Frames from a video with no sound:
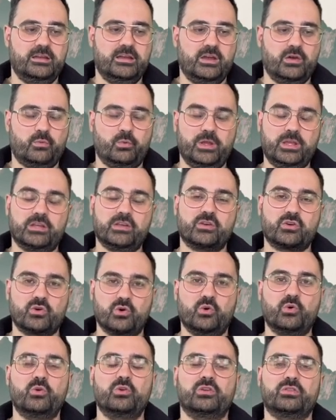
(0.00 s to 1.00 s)
We can
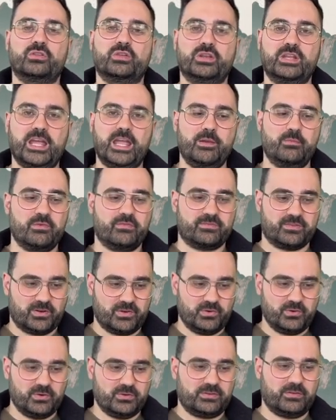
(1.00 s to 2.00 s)
call on the name of the
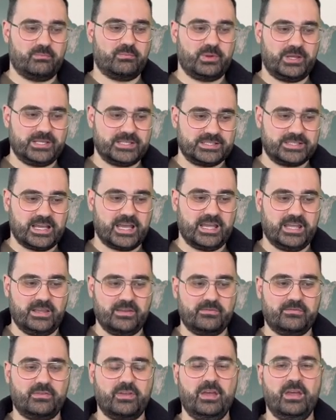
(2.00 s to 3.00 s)
Lord and be
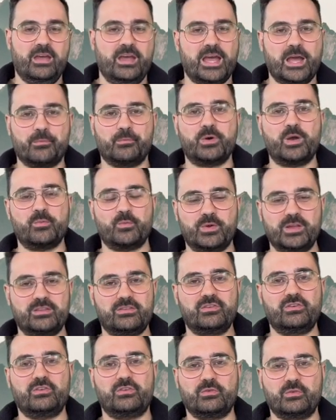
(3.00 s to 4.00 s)
saved. And when we
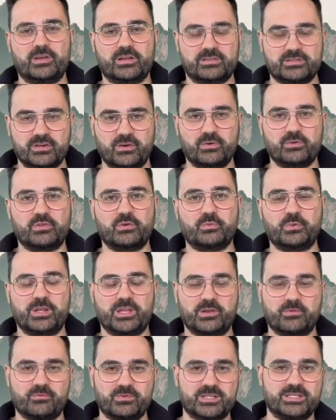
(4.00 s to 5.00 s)
do, we're told that we
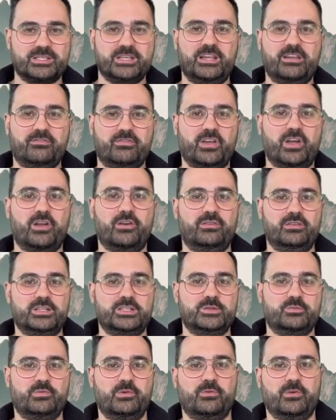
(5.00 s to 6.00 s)
can receive the Holy
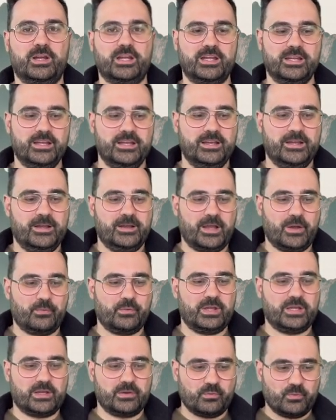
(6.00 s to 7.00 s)
Spirit and we
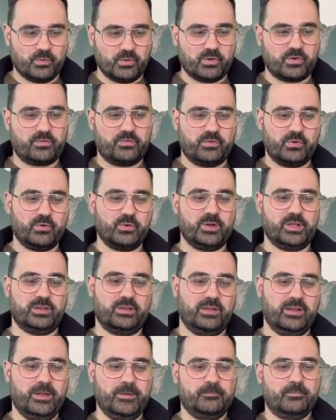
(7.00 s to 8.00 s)
can walk forward
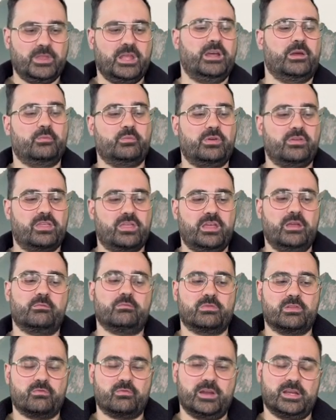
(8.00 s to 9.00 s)
um, with Him
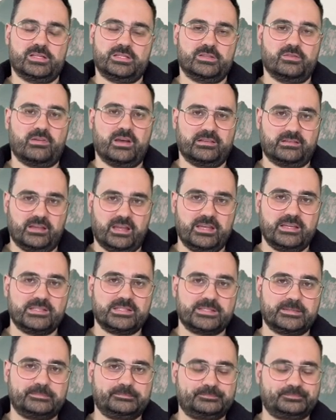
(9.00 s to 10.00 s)
the rest of our days.
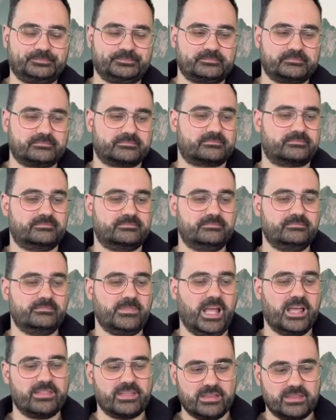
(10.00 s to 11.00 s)

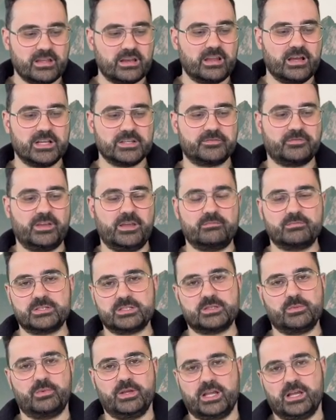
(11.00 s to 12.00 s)
And then the last theme, just to
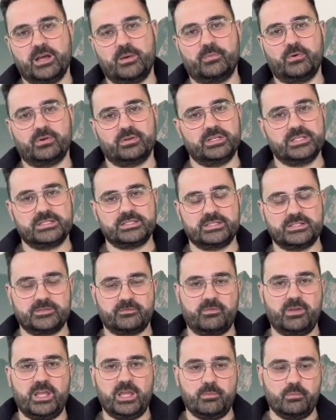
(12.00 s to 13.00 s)
pick up on, is this
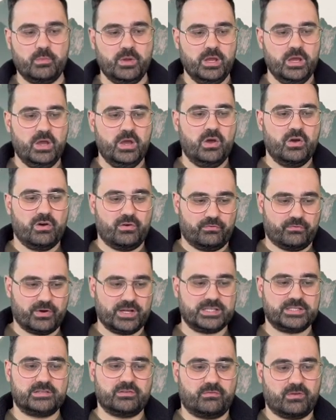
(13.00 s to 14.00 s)
theme of
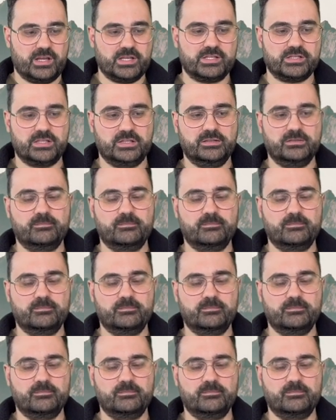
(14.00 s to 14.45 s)
restoration.